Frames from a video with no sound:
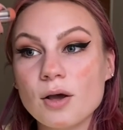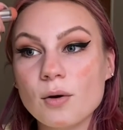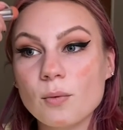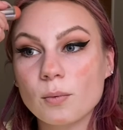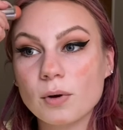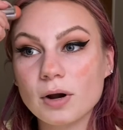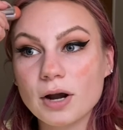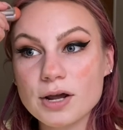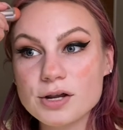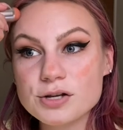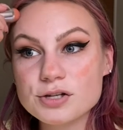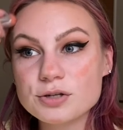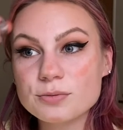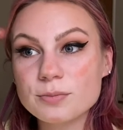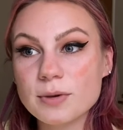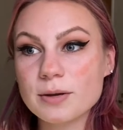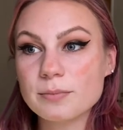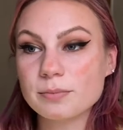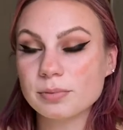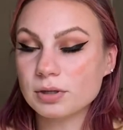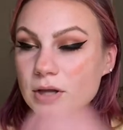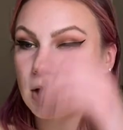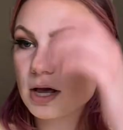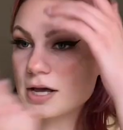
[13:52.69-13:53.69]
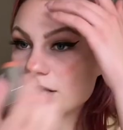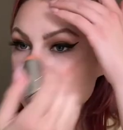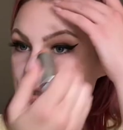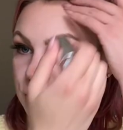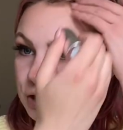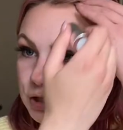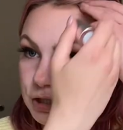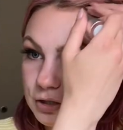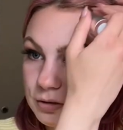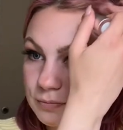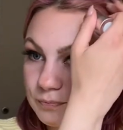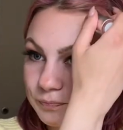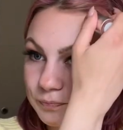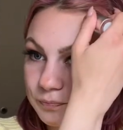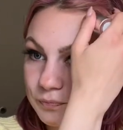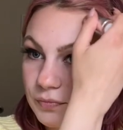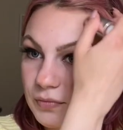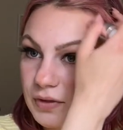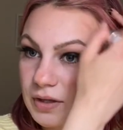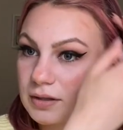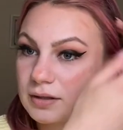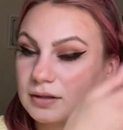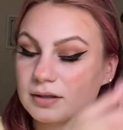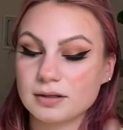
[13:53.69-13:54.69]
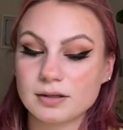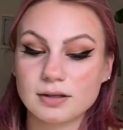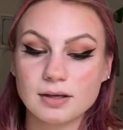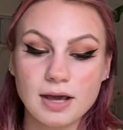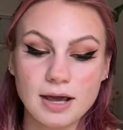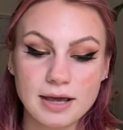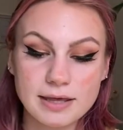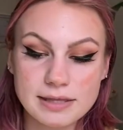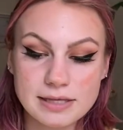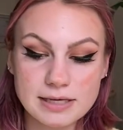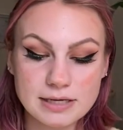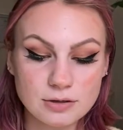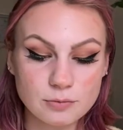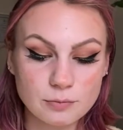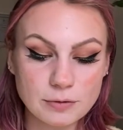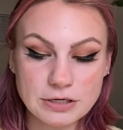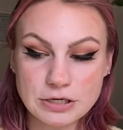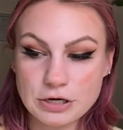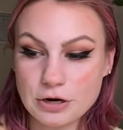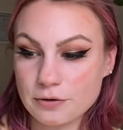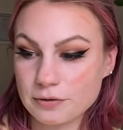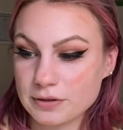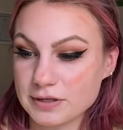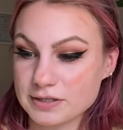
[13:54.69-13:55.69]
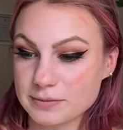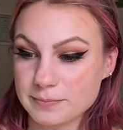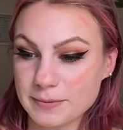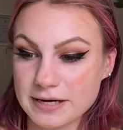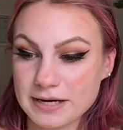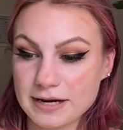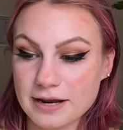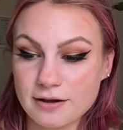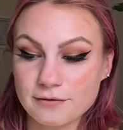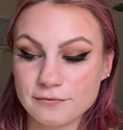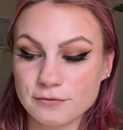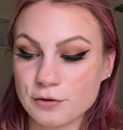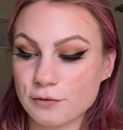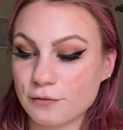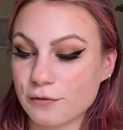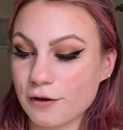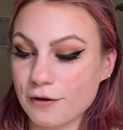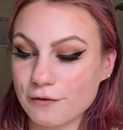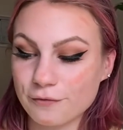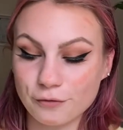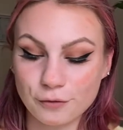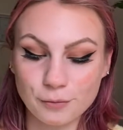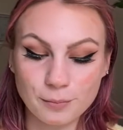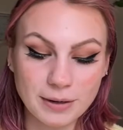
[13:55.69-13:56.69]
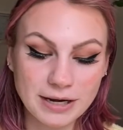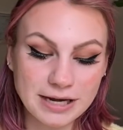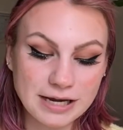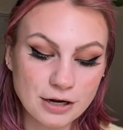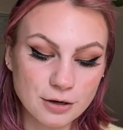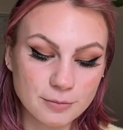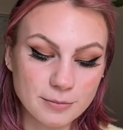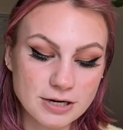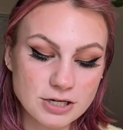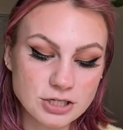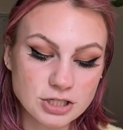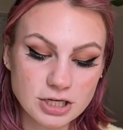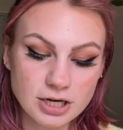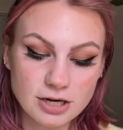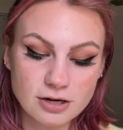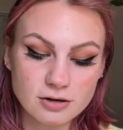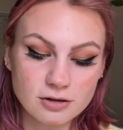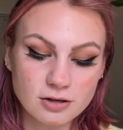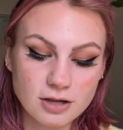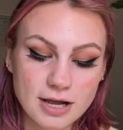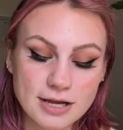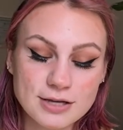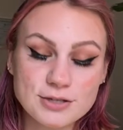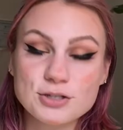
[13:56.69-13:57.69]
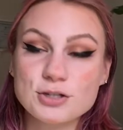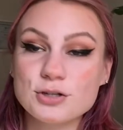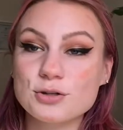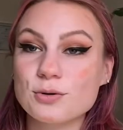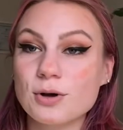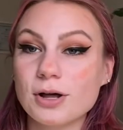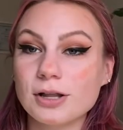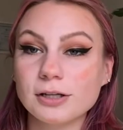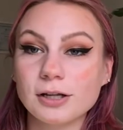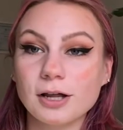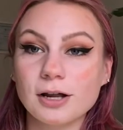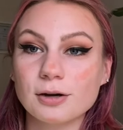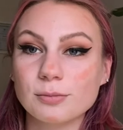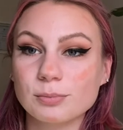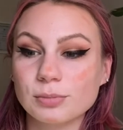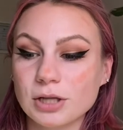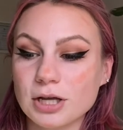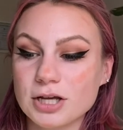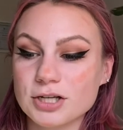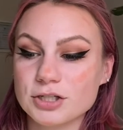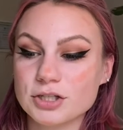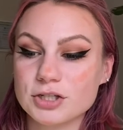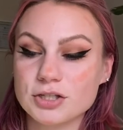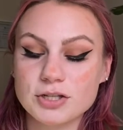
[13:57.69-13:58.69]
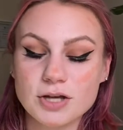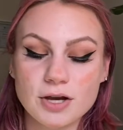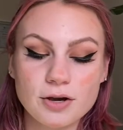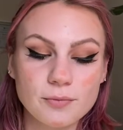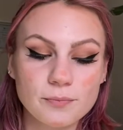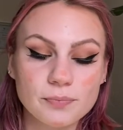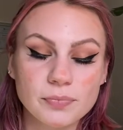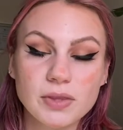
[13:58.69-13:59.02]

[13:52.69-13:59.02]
When I do my blush, I think we know this by now if you've ever been near my channel, I do a lot of blush, so